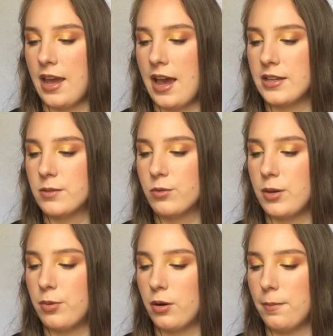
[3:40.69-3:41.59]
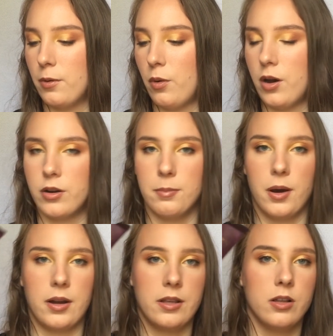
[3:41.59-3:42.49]
Asprey Purple Water
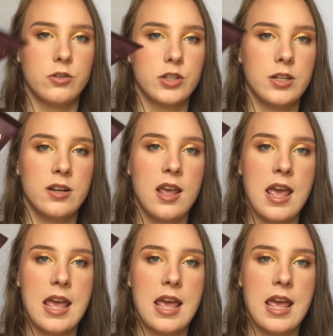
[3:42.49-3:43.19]
Body Lotion,